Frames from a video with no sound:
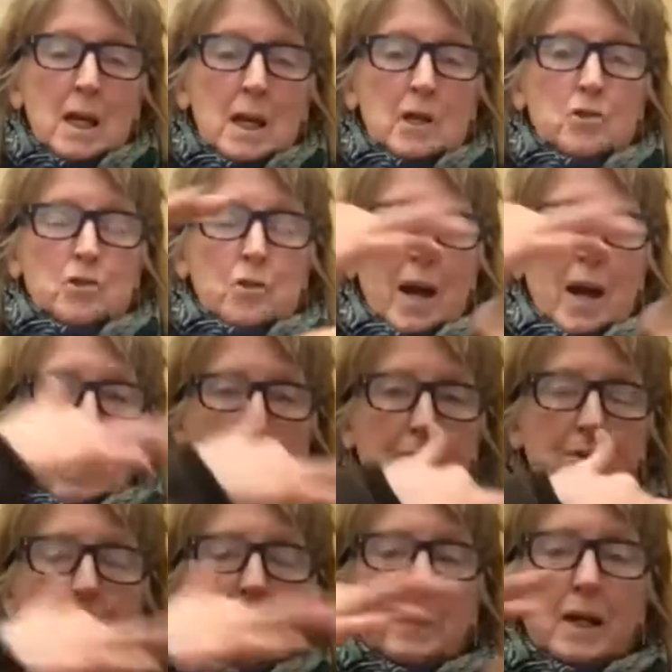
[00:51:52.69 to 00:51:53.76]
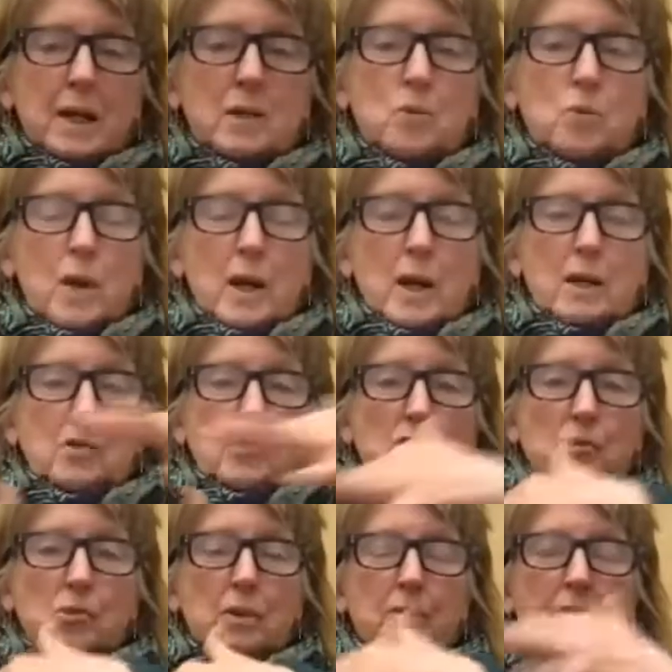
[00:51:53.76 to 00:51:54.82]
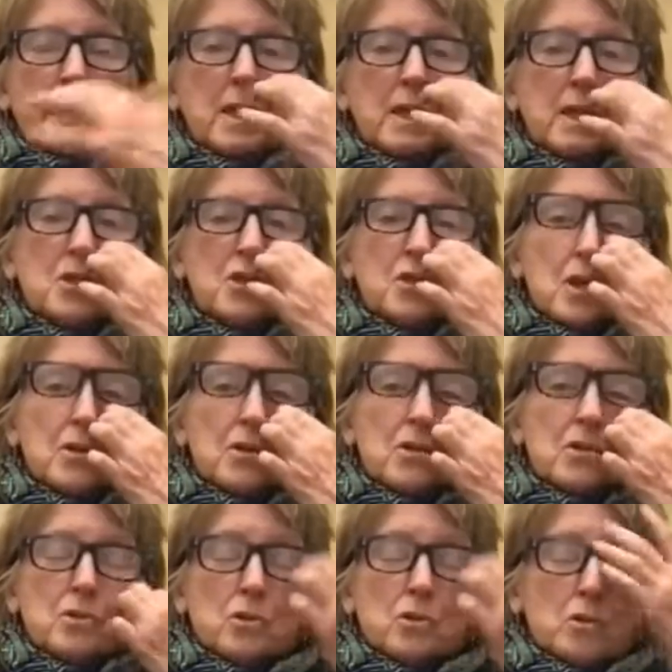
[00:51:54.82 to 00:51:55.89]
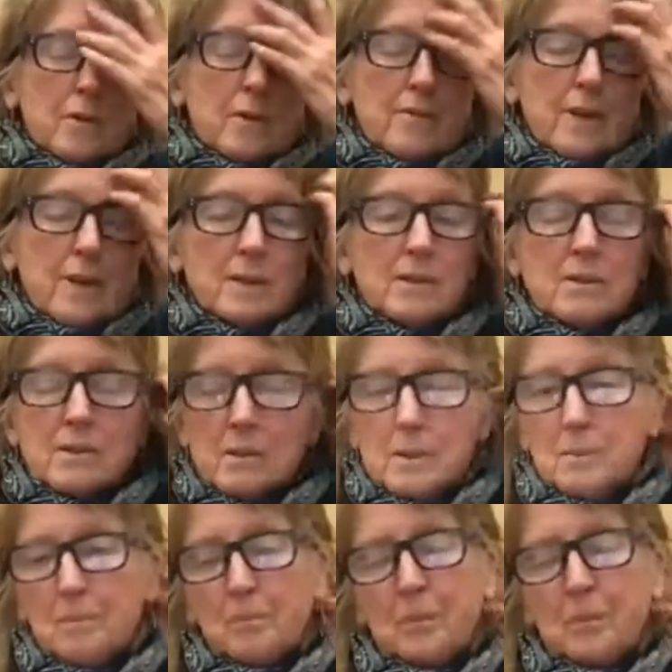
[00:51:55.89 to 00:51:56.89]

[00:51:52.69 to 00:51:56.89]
is you have to find ways to invite each other to events.